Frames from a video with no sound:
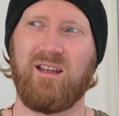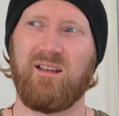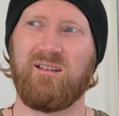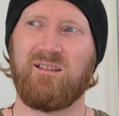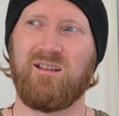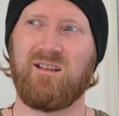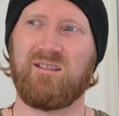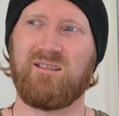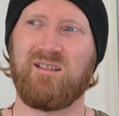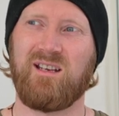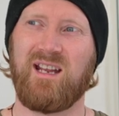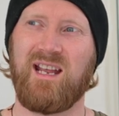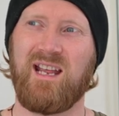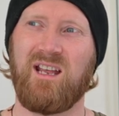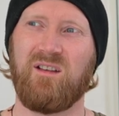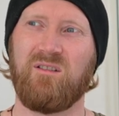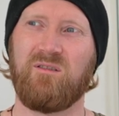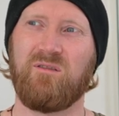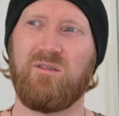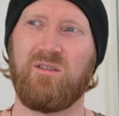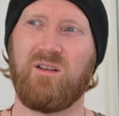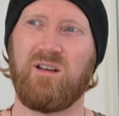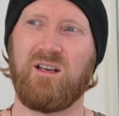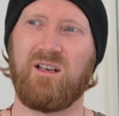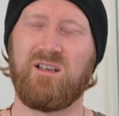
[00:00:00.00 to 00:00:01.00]
Doesn't
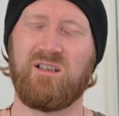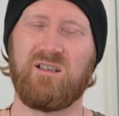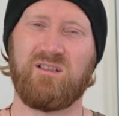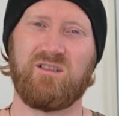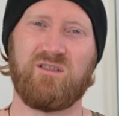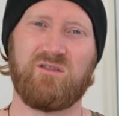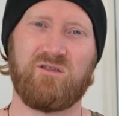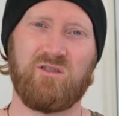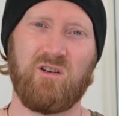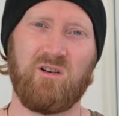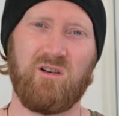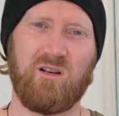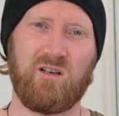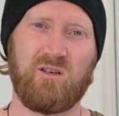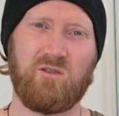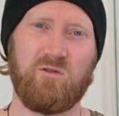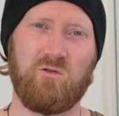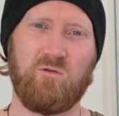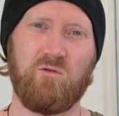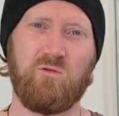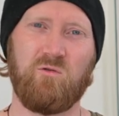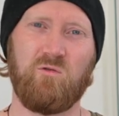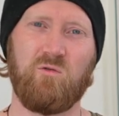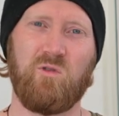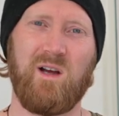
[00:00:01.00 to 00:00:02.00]
have a
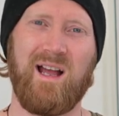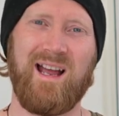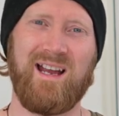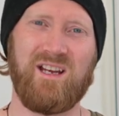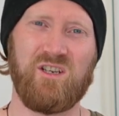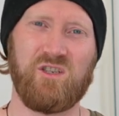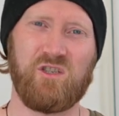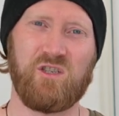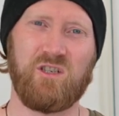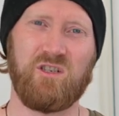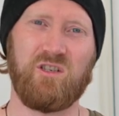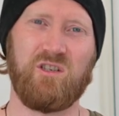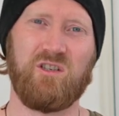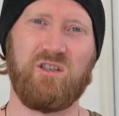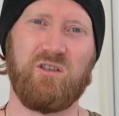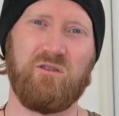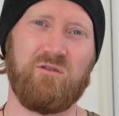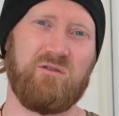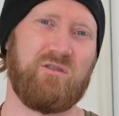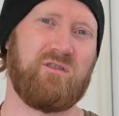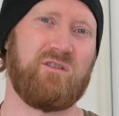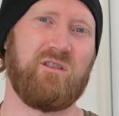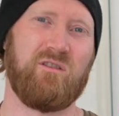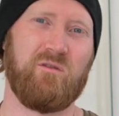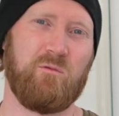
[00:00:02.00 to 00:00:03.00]
historical ancient
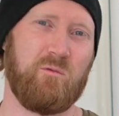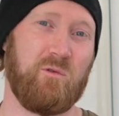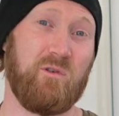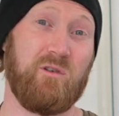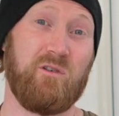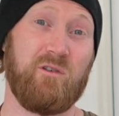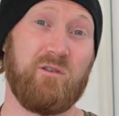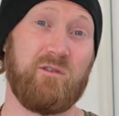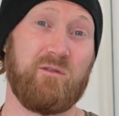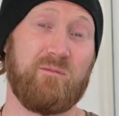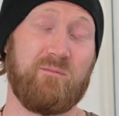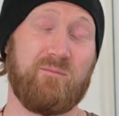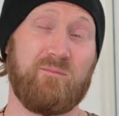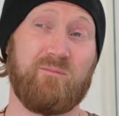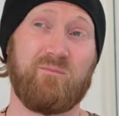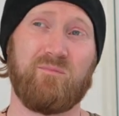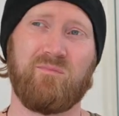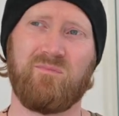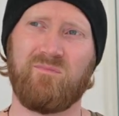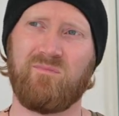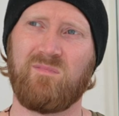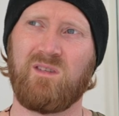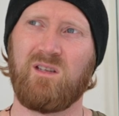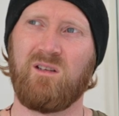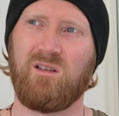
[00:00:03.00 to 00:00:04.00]
use to the word.
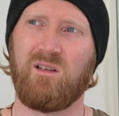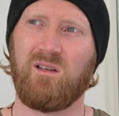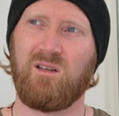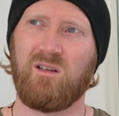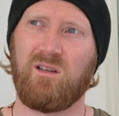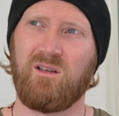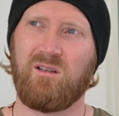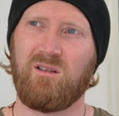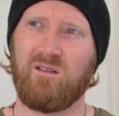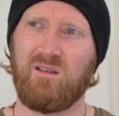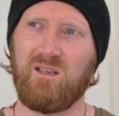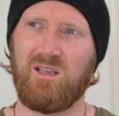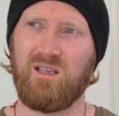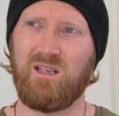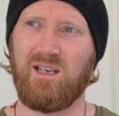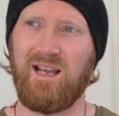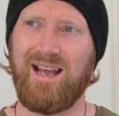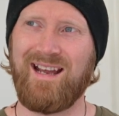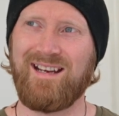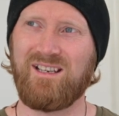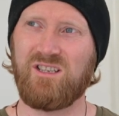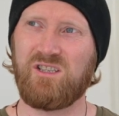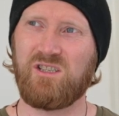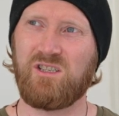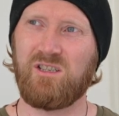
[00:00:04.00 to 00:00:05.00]
The
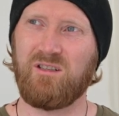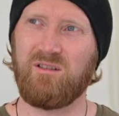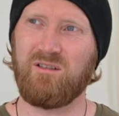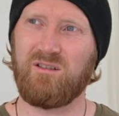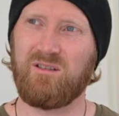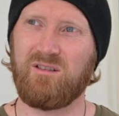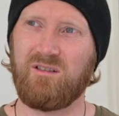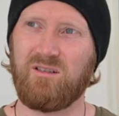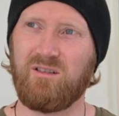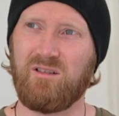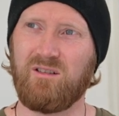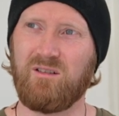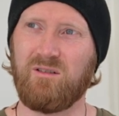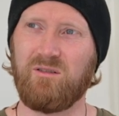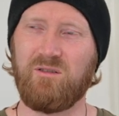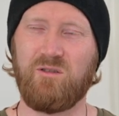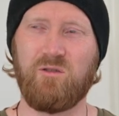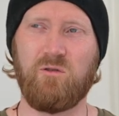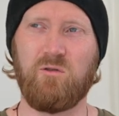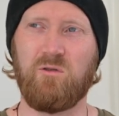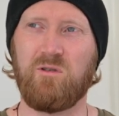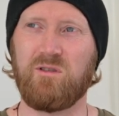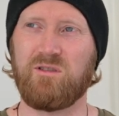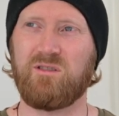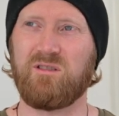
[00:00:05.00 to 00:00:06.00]
ancient
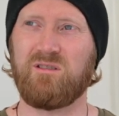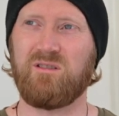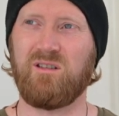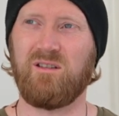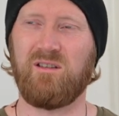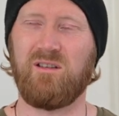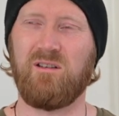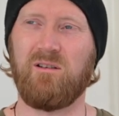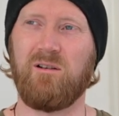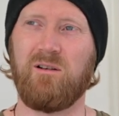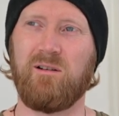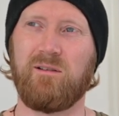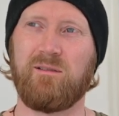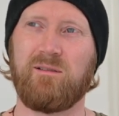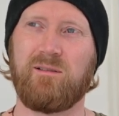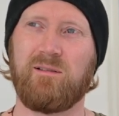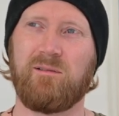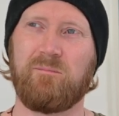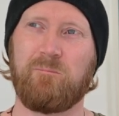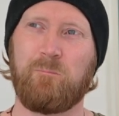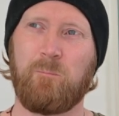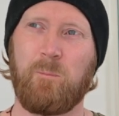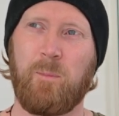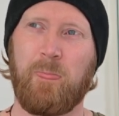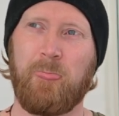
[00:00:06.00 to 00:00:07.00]
Norse did not,
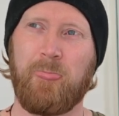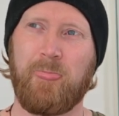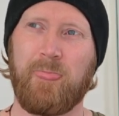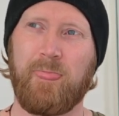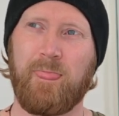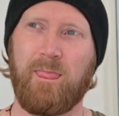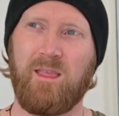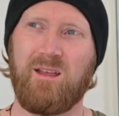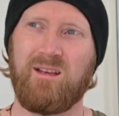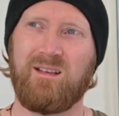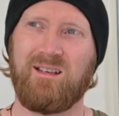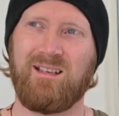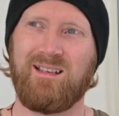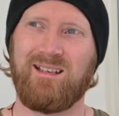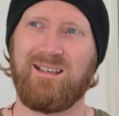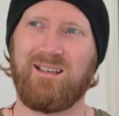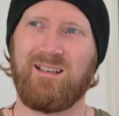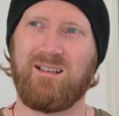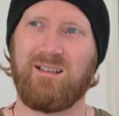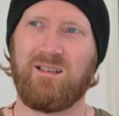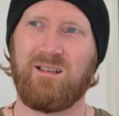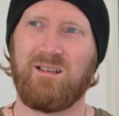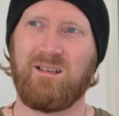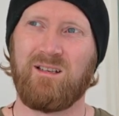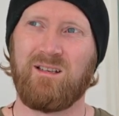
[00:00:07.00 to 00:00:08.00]

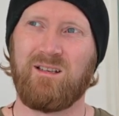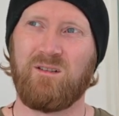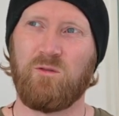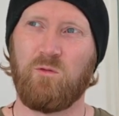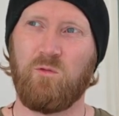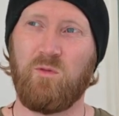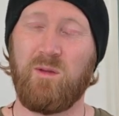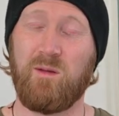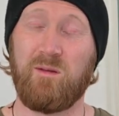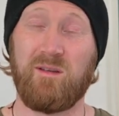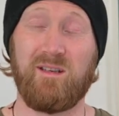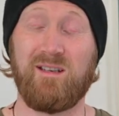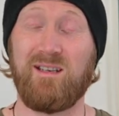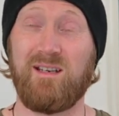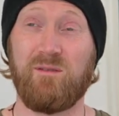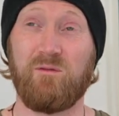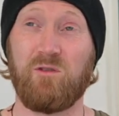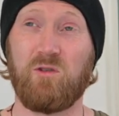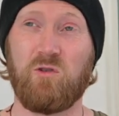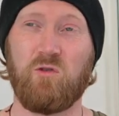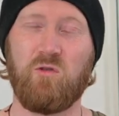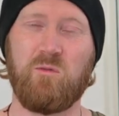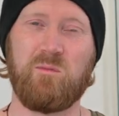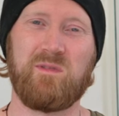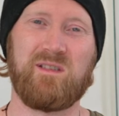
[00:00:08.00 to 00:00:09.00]
well, they didn't even
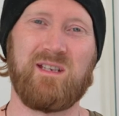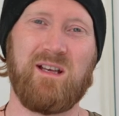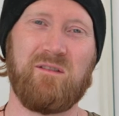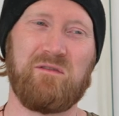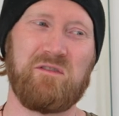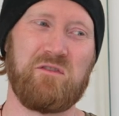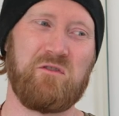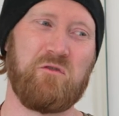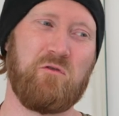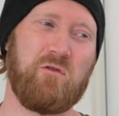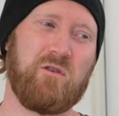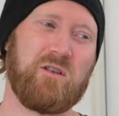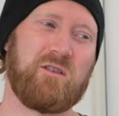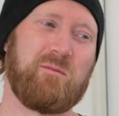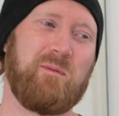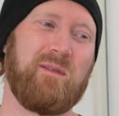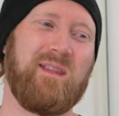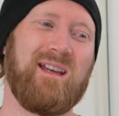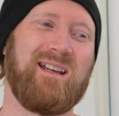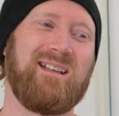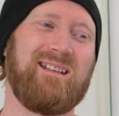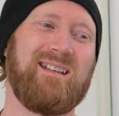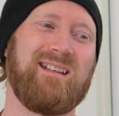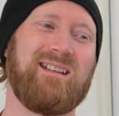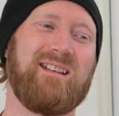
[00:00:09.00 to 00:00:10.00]
call themselves Norse, but
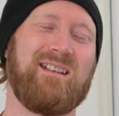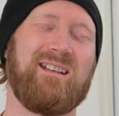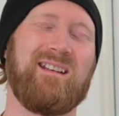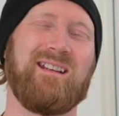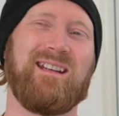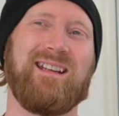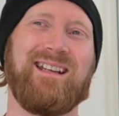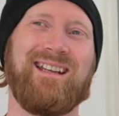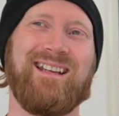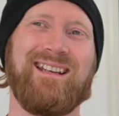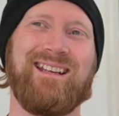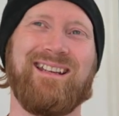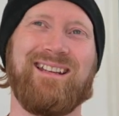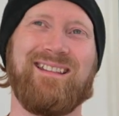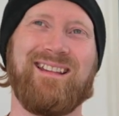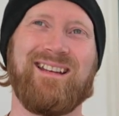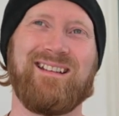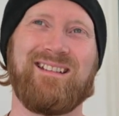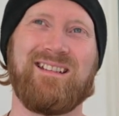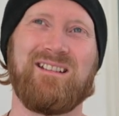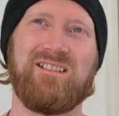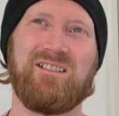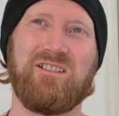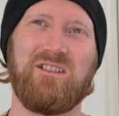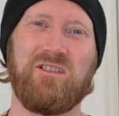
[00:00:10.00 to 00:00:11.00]
they
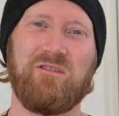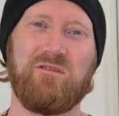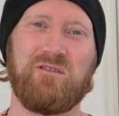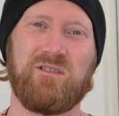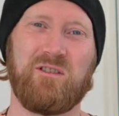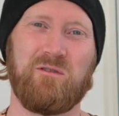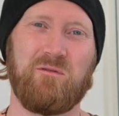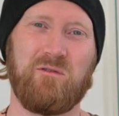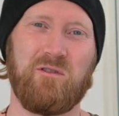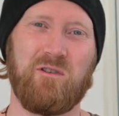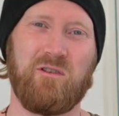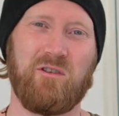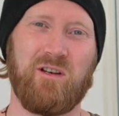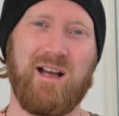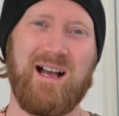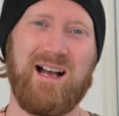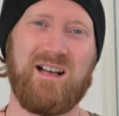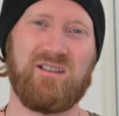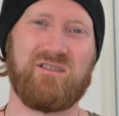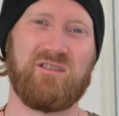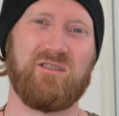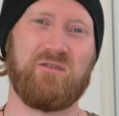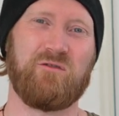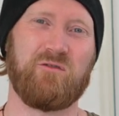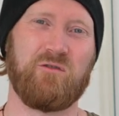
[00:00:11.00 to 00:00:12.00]
didn't use the word
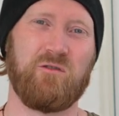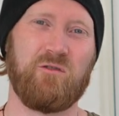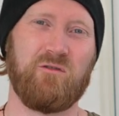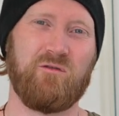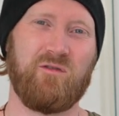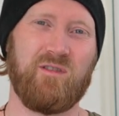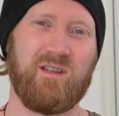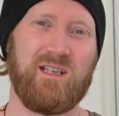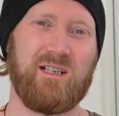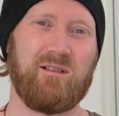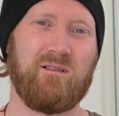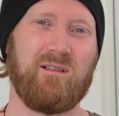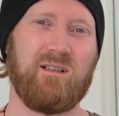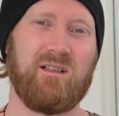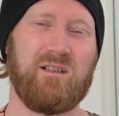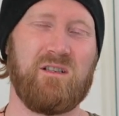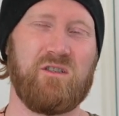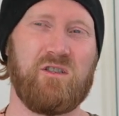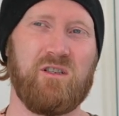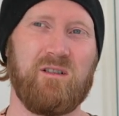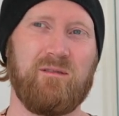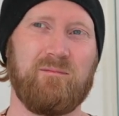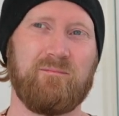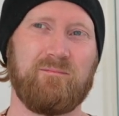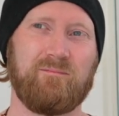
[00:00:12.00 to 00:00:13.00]
Asatru for their
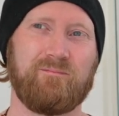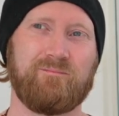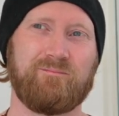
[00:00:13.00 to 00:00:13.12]
religion.